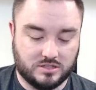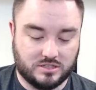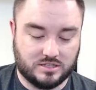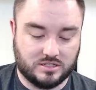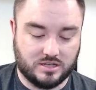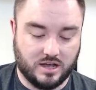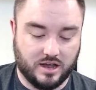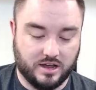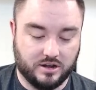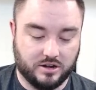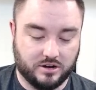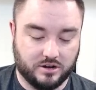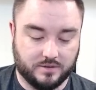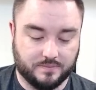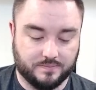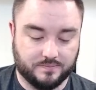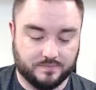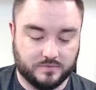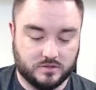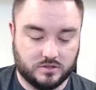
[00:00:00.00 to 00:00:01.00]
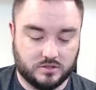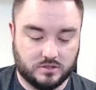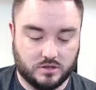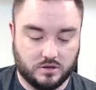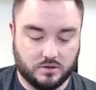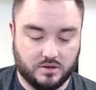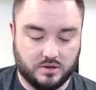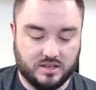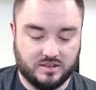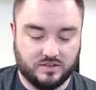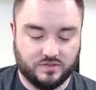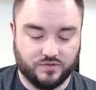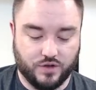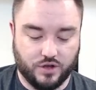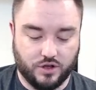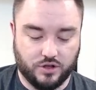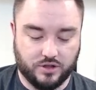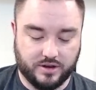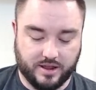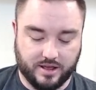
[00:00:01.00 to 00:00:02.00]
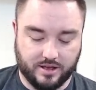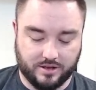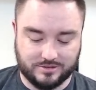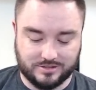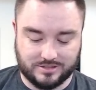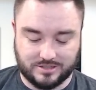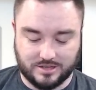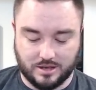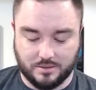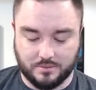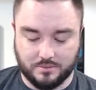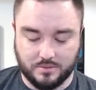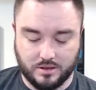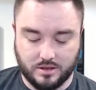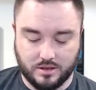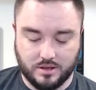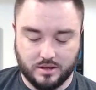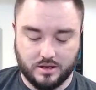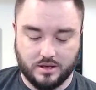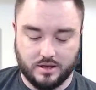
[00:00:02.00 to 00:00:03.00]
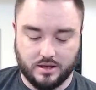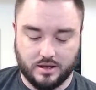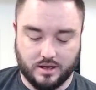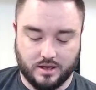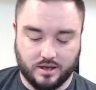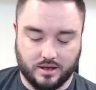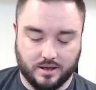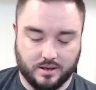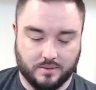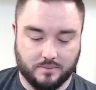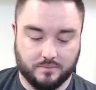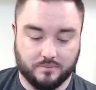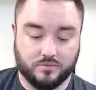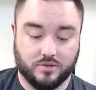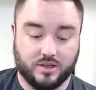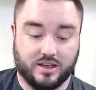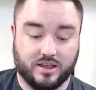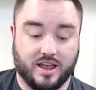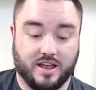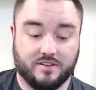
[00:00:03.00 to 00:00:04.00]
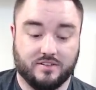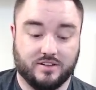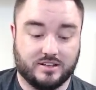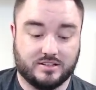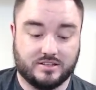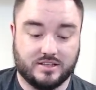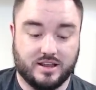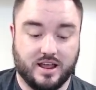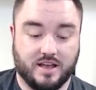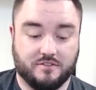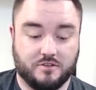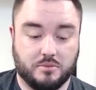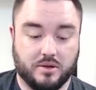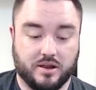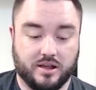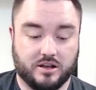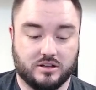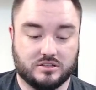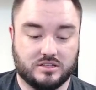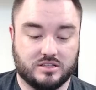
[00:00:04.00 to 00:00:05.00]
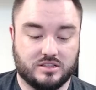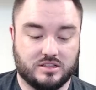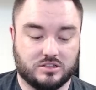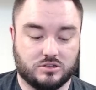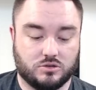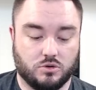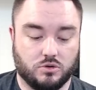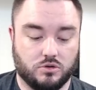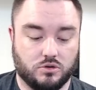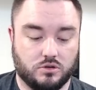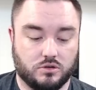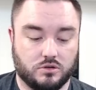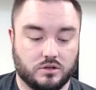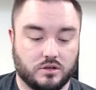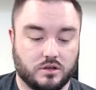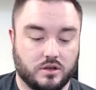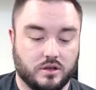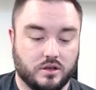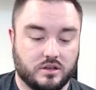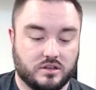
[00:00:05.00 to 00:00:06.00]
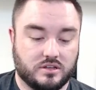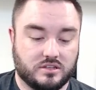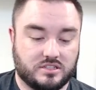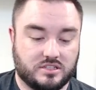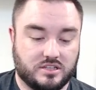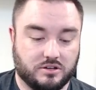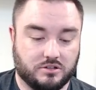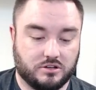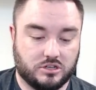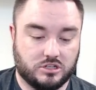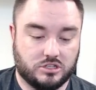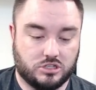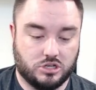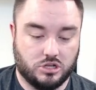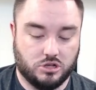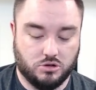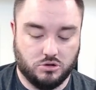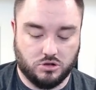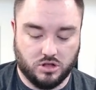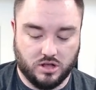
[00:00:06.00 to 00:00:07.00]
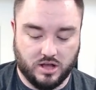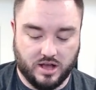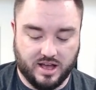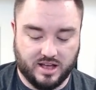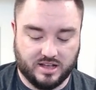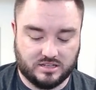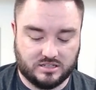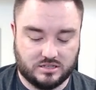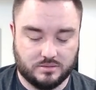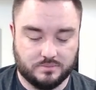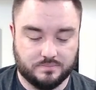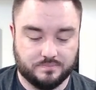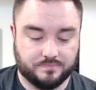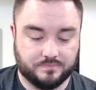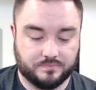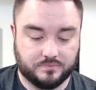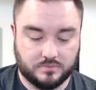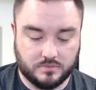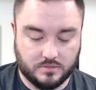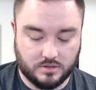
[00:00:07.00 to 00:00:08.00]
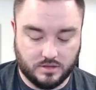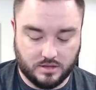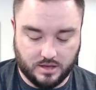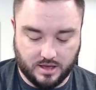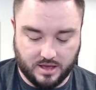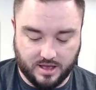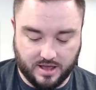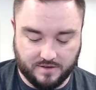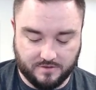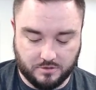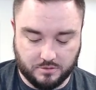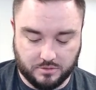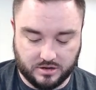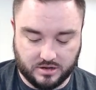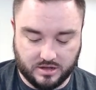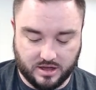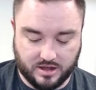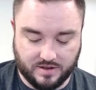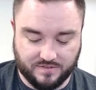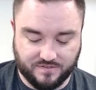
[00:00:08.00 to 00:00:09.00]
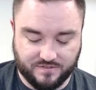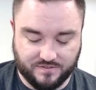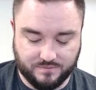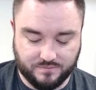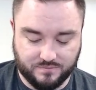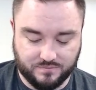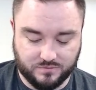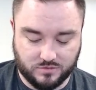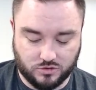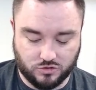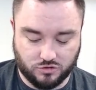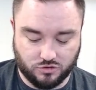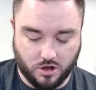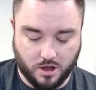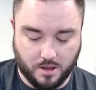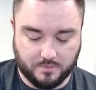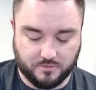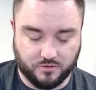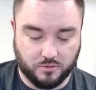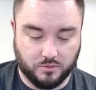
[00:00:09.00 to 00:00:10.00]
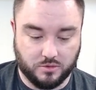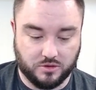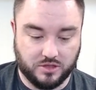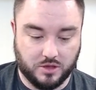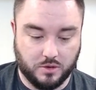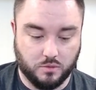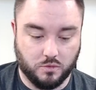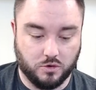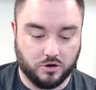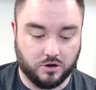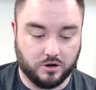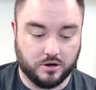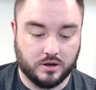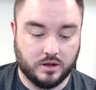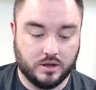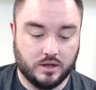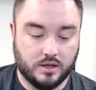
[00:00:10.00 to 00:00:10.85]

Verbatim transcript: Seider. So he's fallen down some. Um, like, like I said, everybody else in this whole Series 2 class. Uh, everyone kind of dropped from what they were.